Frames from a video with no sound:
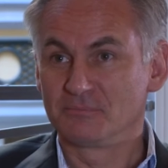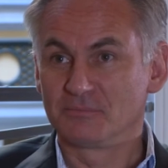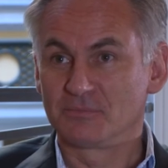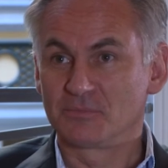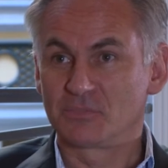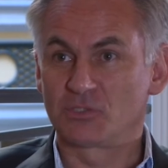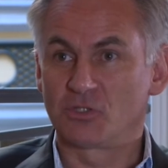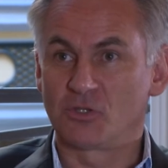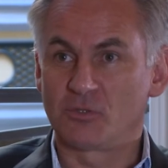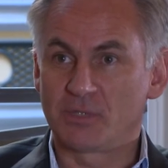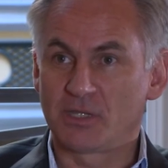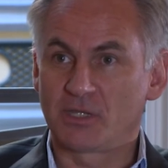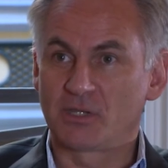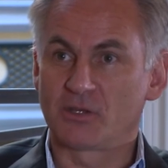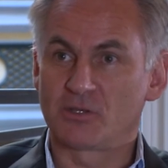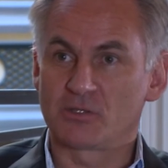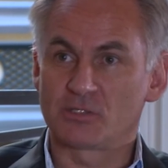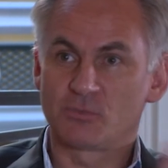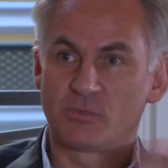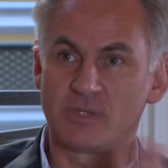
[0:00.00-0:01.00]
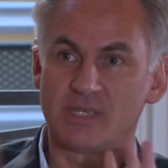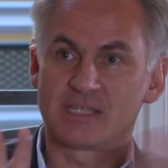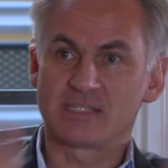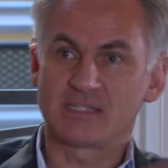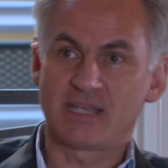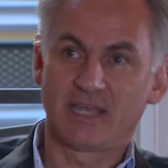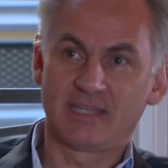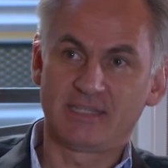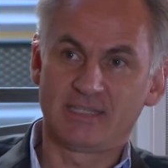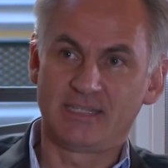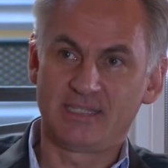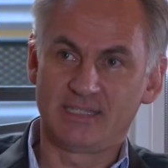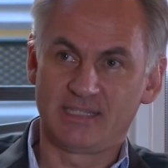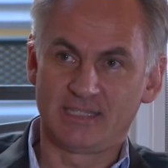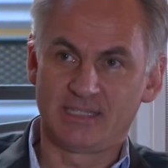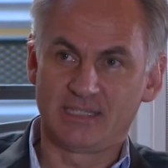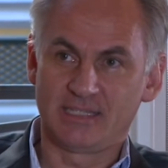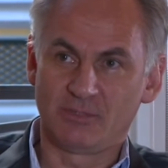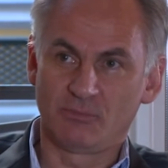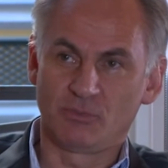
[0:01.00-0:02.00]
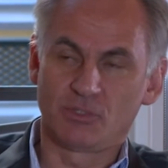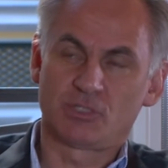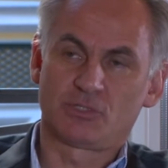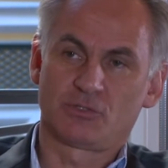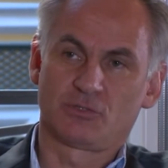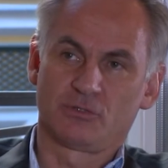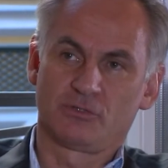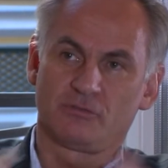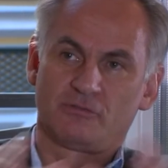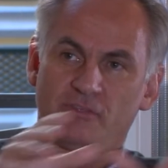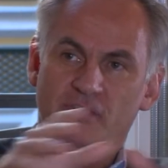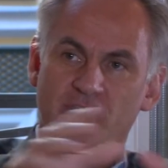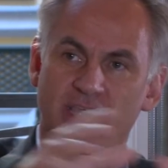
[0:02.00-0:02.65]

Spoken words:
So because we as IT, we serve